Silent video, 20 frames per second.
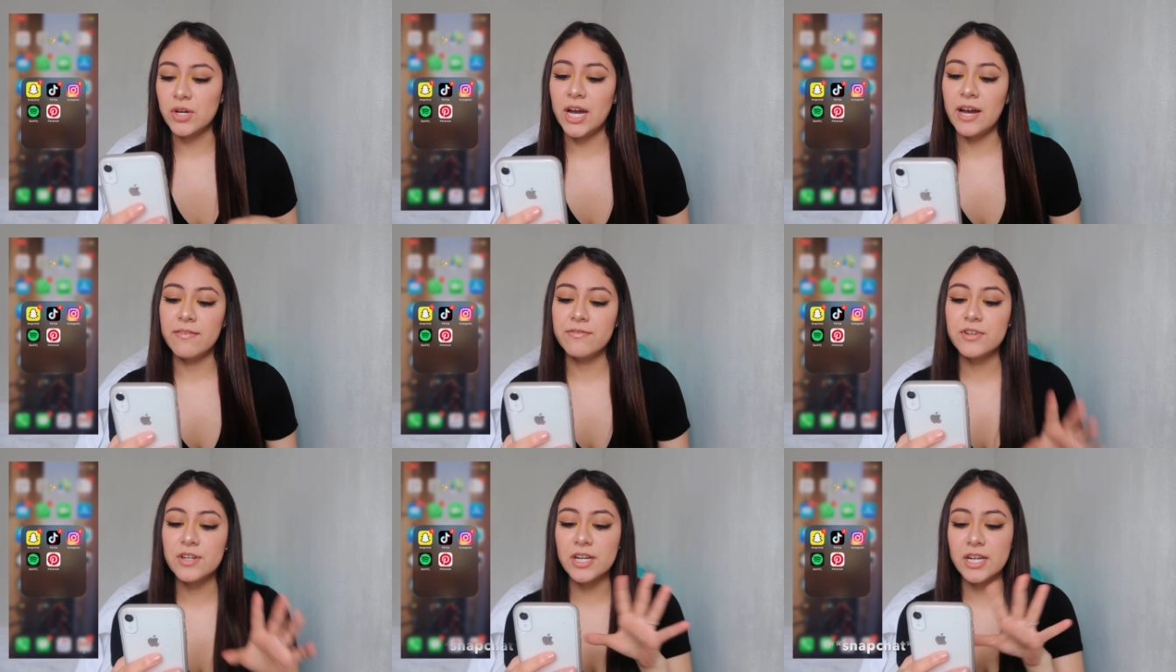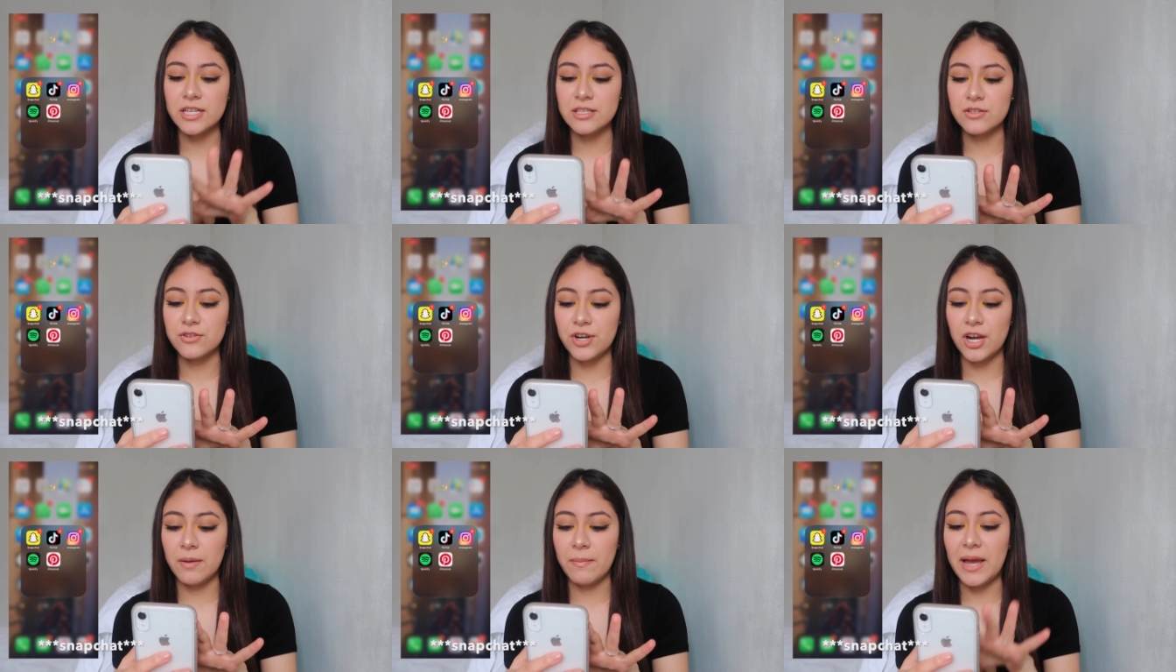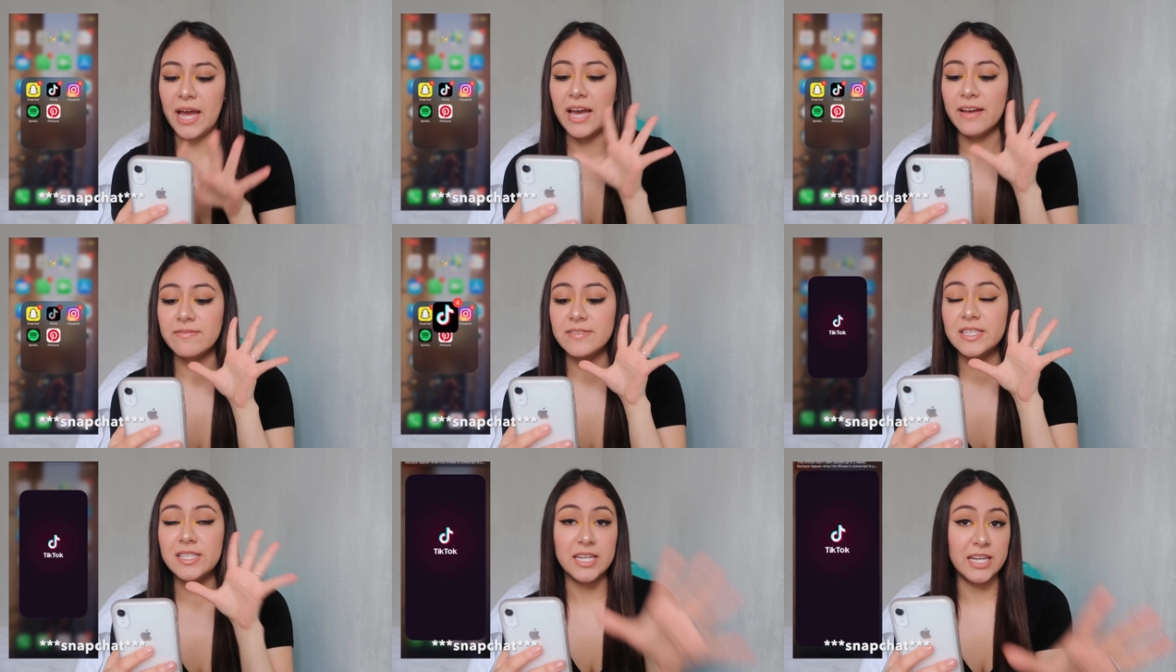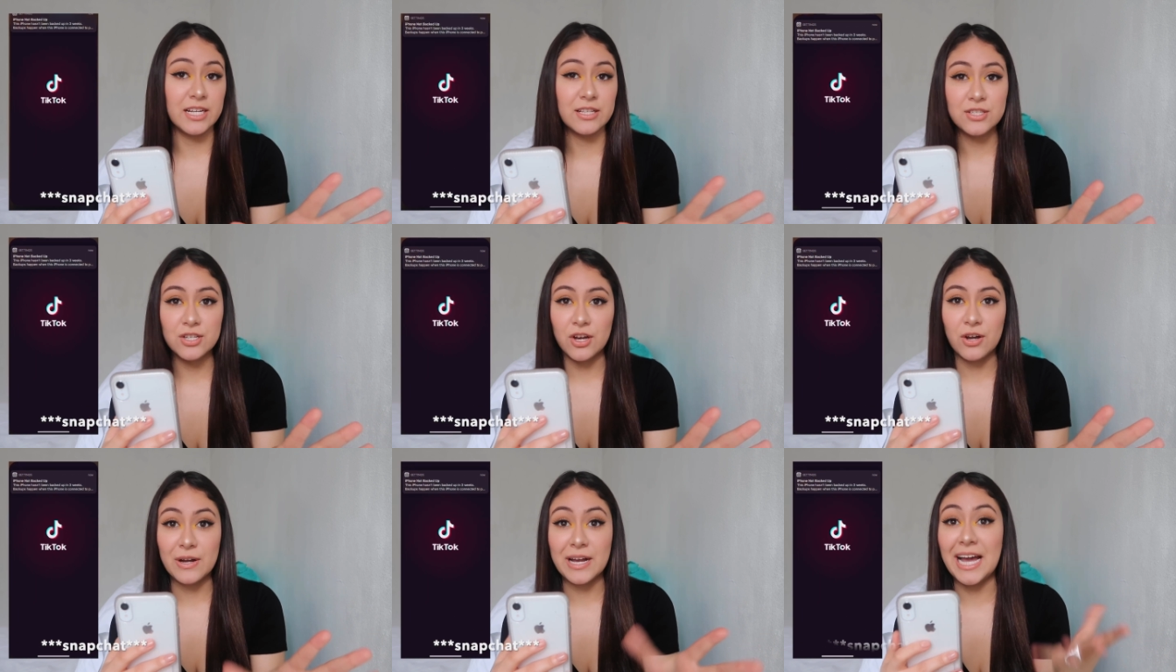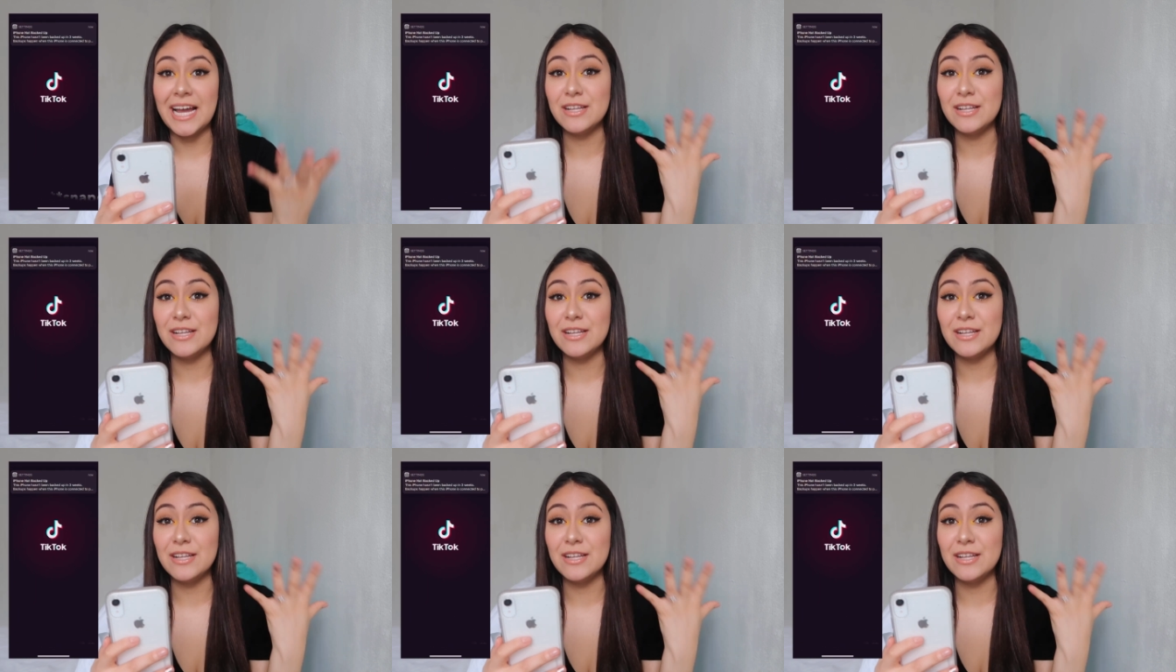after Instagram, I have TikTok.